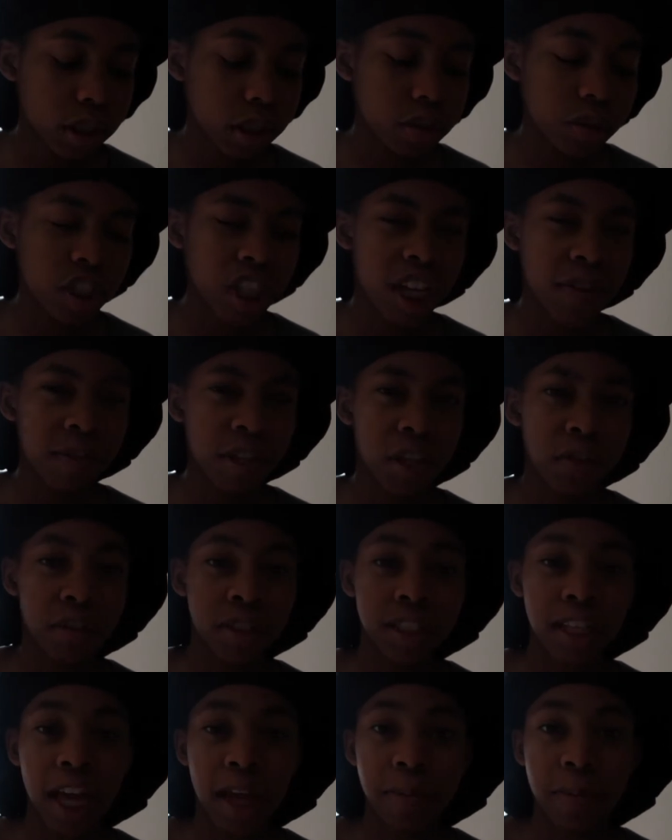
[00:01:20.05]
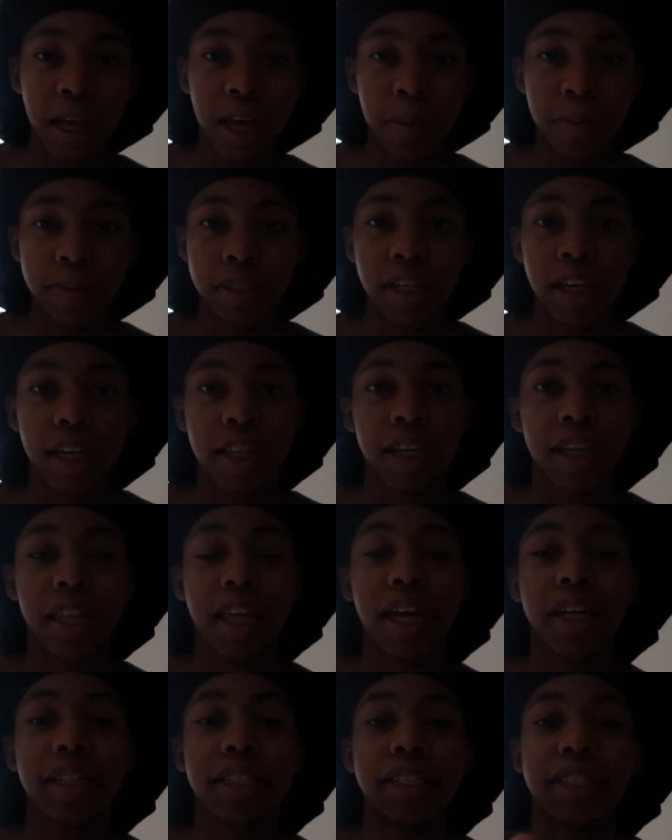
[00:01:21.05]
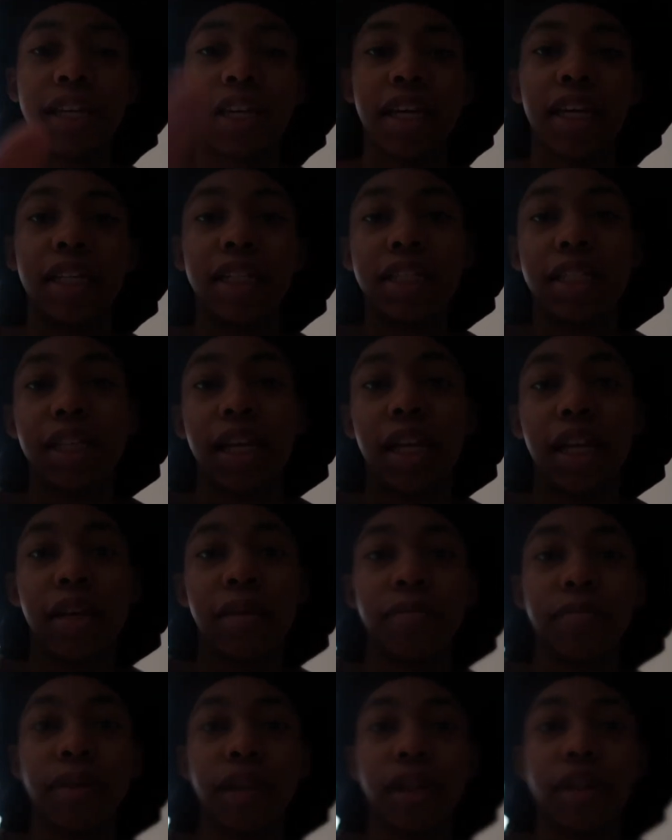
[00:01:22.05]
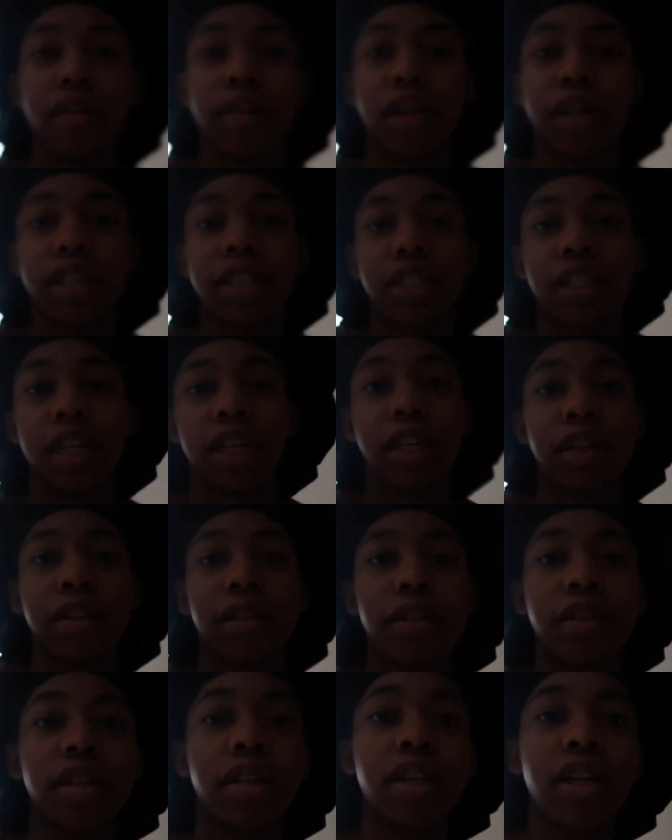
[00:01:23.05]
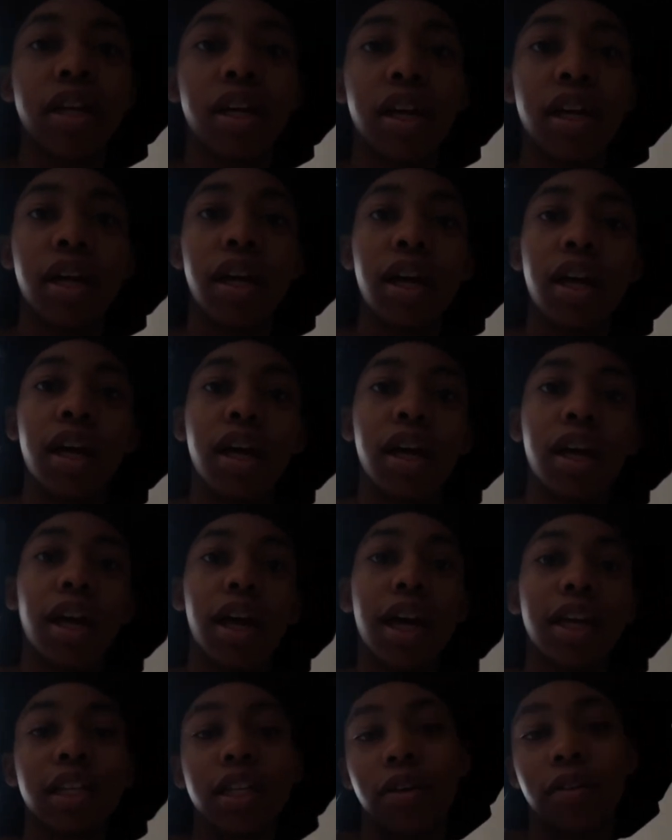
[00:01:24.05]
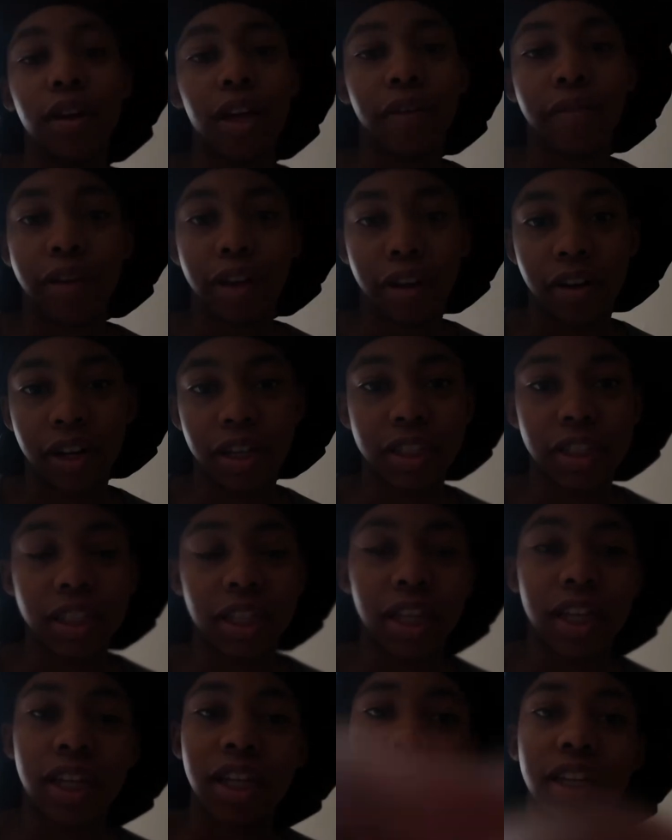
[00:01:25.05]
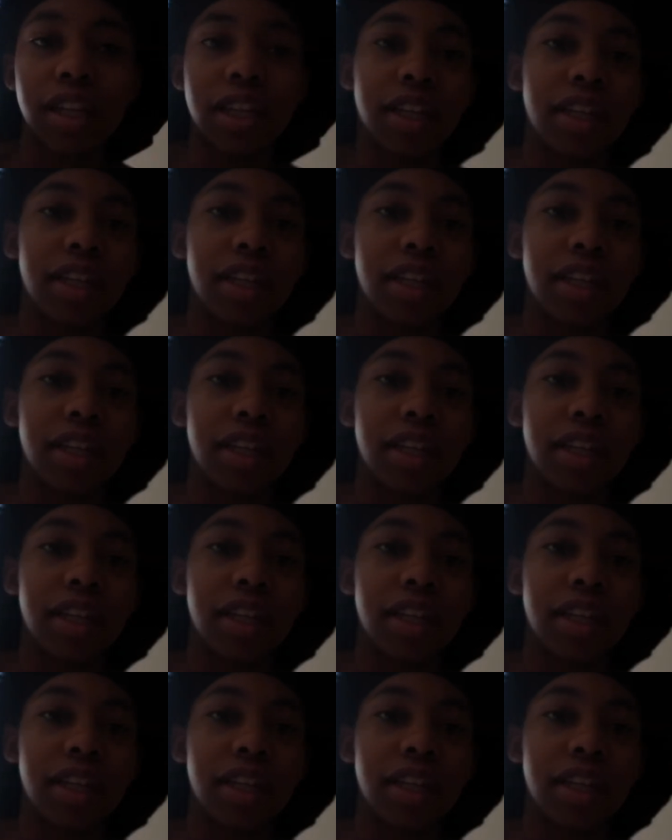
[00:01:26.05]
when you have a decreased appetite, they like to say it's anorexia. I don't have anorexia.